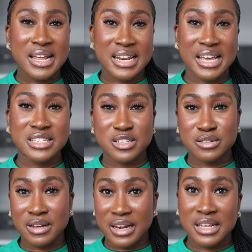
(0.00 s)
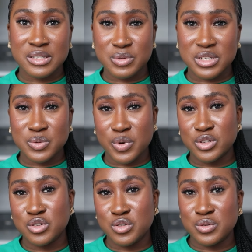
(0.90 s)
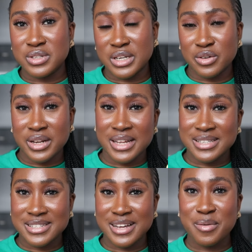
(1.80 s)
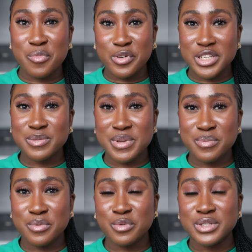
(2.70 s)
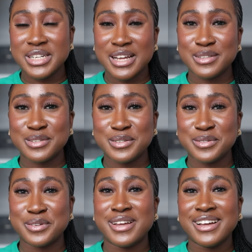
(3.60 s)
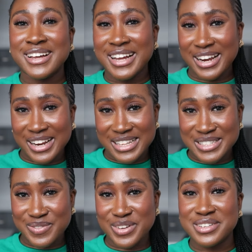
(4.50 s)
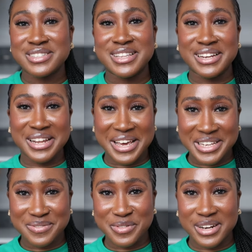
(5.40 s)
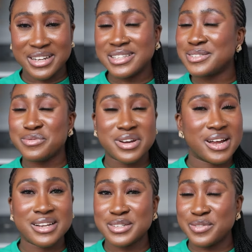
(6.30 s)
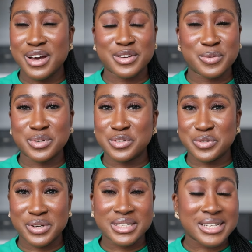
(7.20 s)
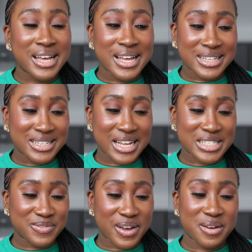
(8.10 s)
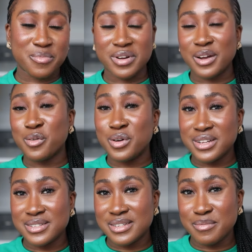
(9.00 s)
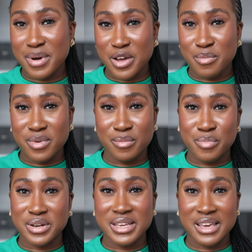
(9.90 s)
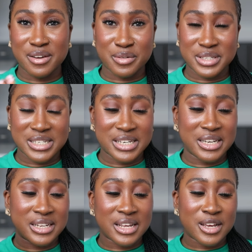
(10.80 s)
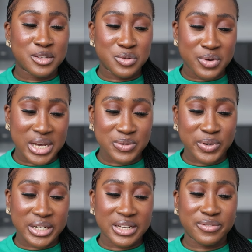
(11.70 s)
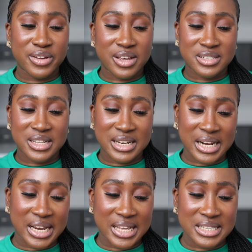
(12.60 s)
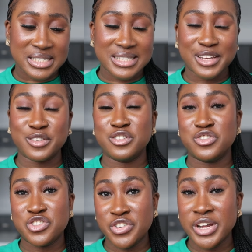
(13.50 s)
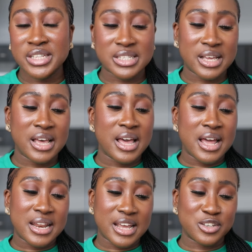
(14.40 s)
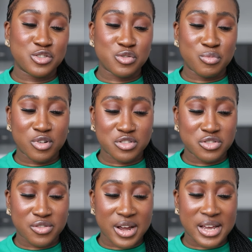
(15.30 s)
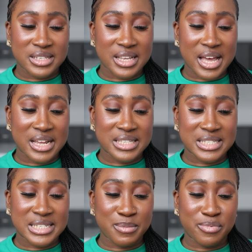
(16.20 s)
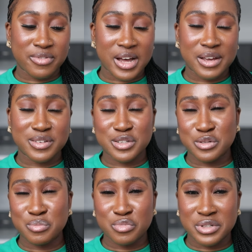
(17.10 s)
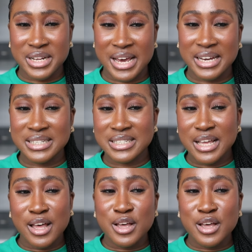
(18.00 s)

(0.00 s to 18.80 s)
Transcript: Next is to cleanse, which is when you use like your cleanser. Most people tend to cleanse first, then exfoliate. Regardless of how you want to do it, that's fine. But according to the Byoma body care routine, you exfoliate first, then cleanse, then you treat, next you moisturize, and step five is to protect.